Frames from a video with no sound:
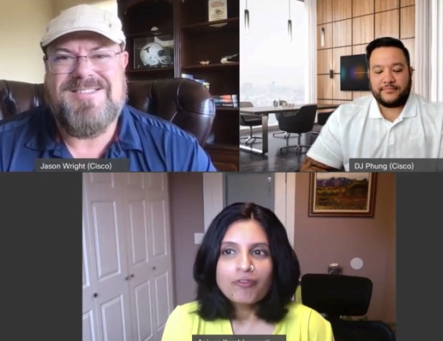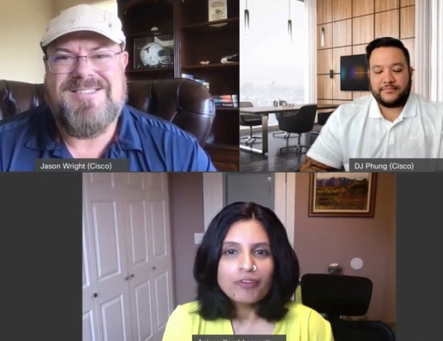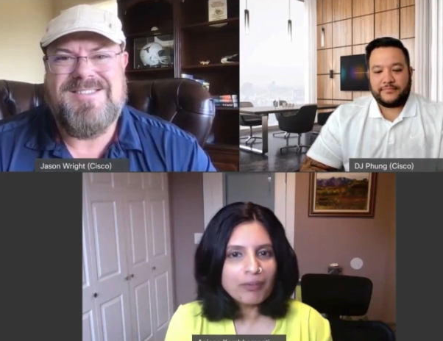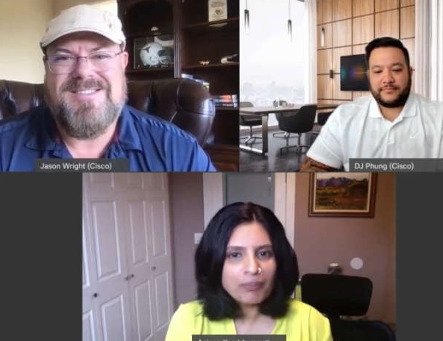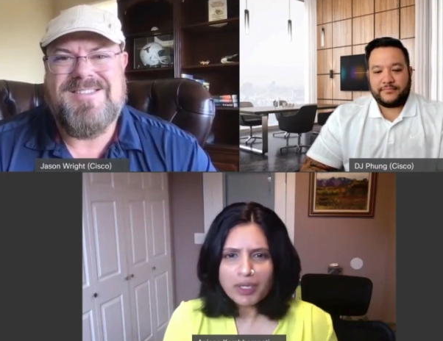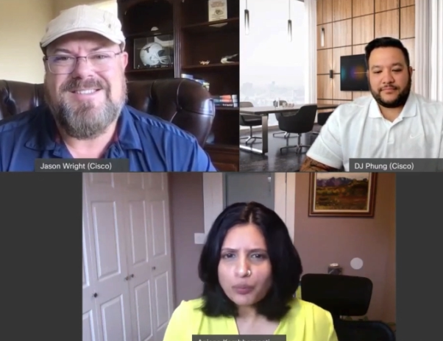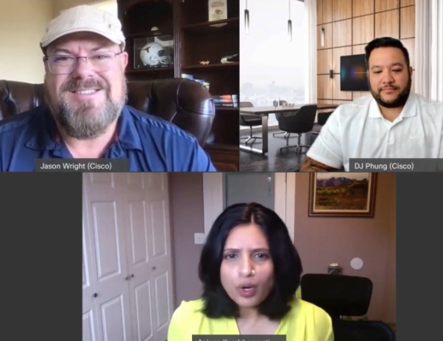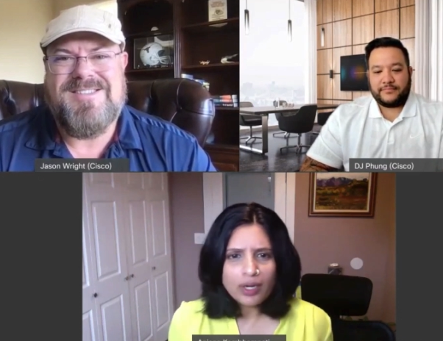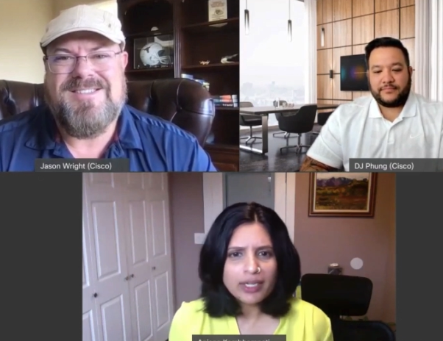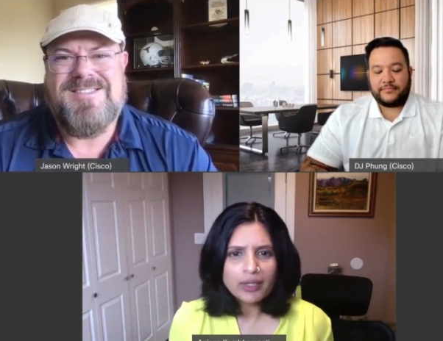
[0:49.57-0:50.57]
Speaker 1: We have been
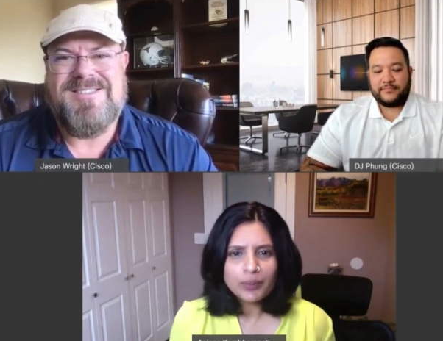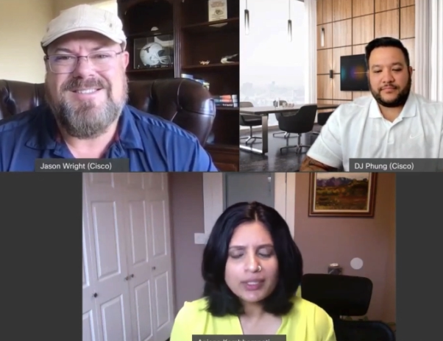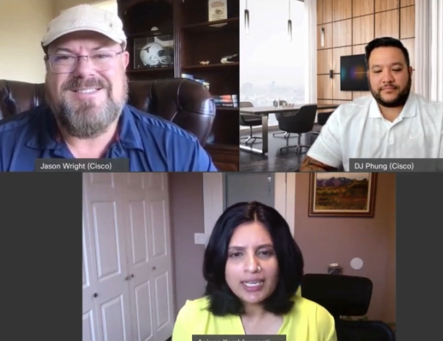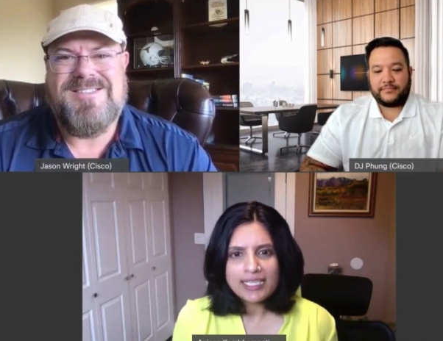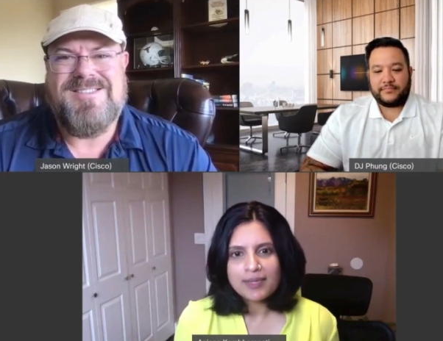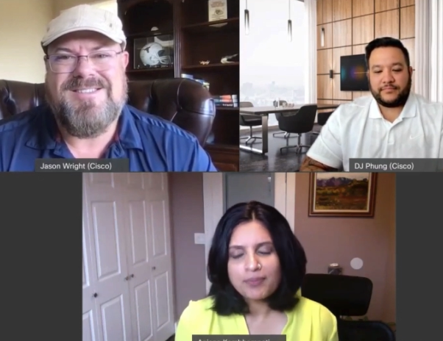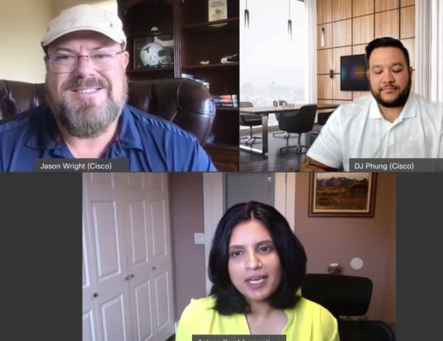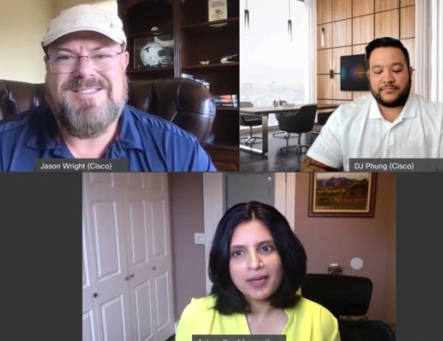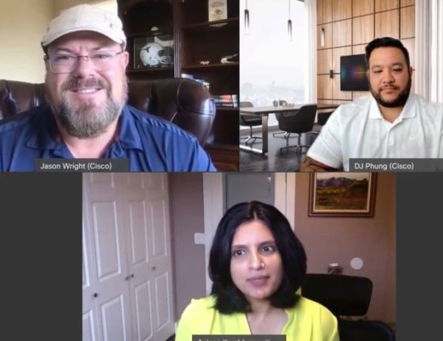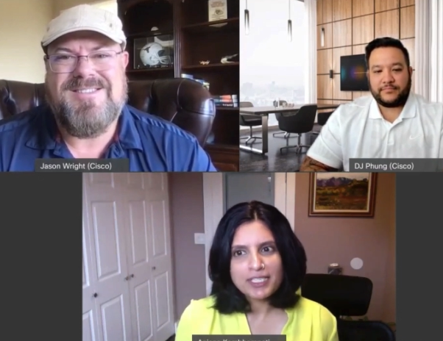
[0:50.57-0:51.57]
working with the
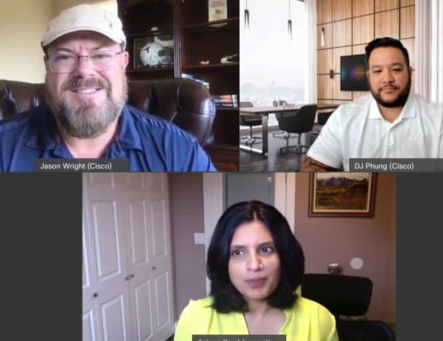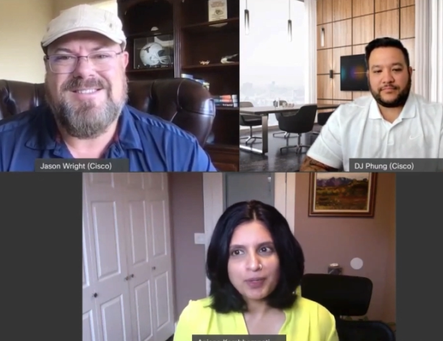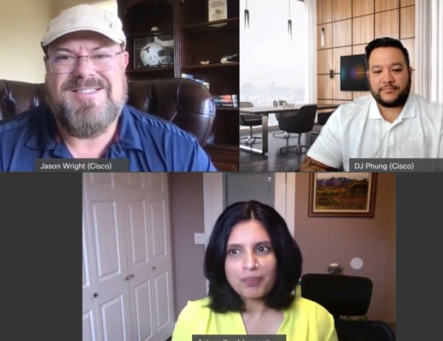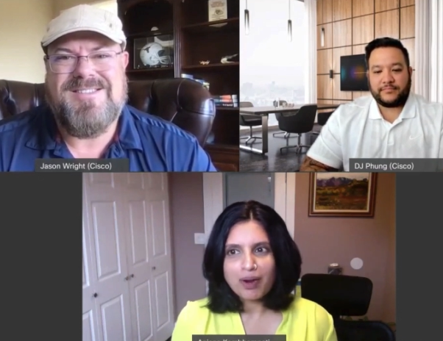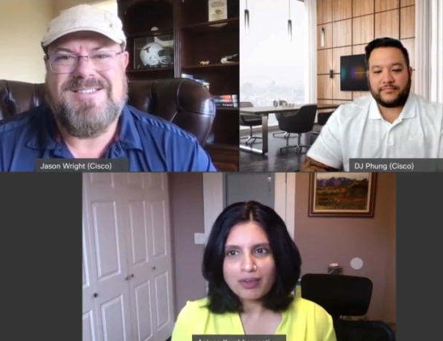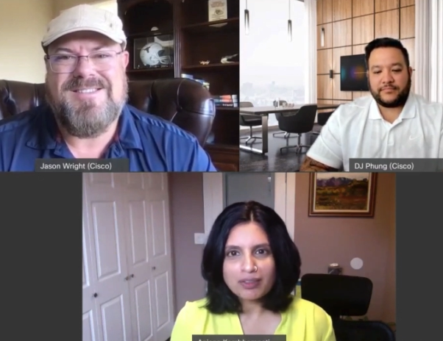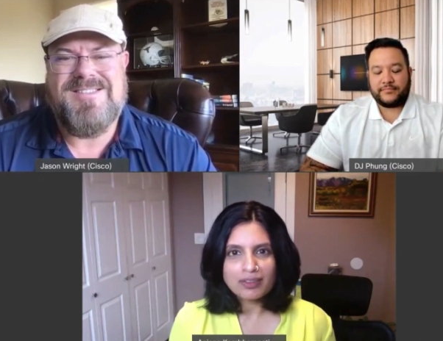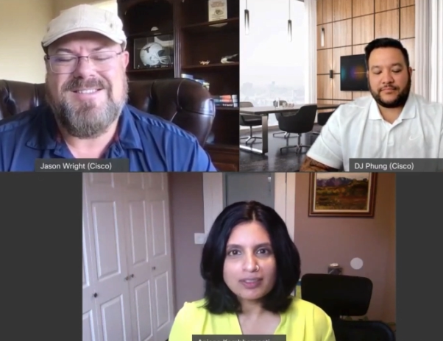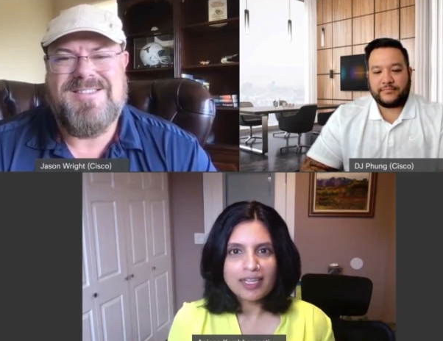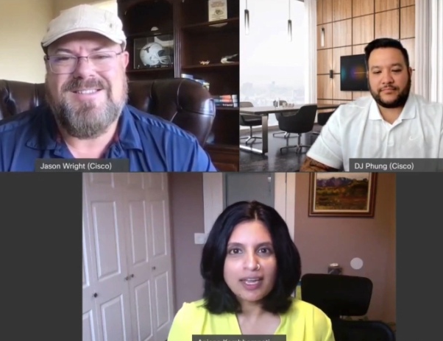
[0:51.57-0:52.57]
SMB MSP
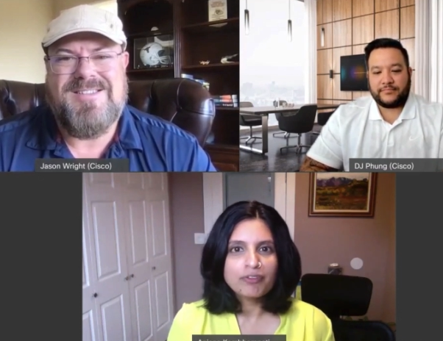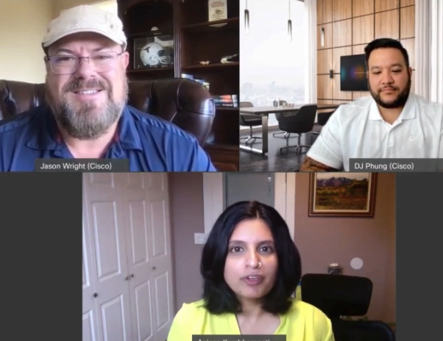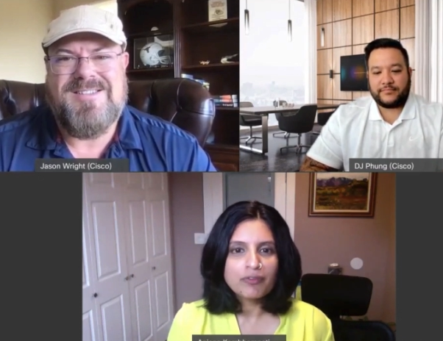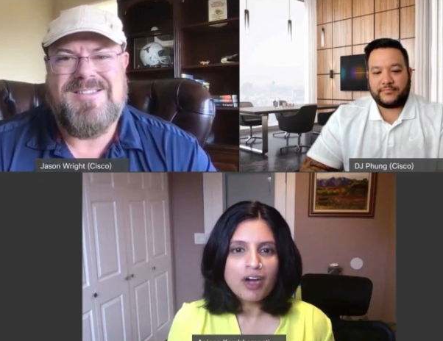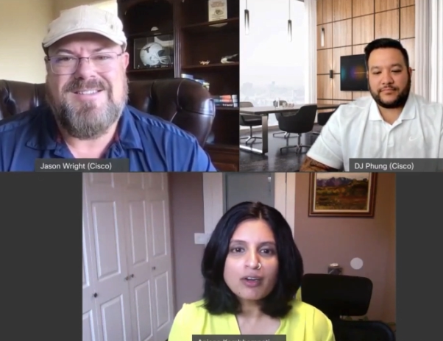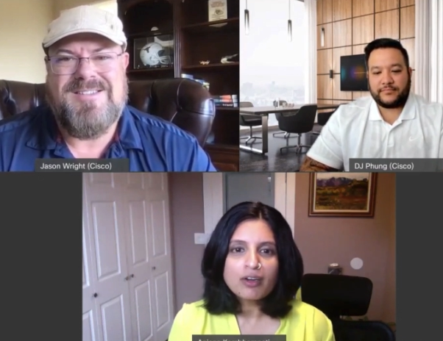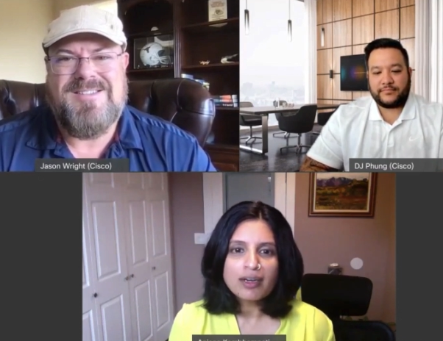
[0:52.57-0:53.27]
partners, and we have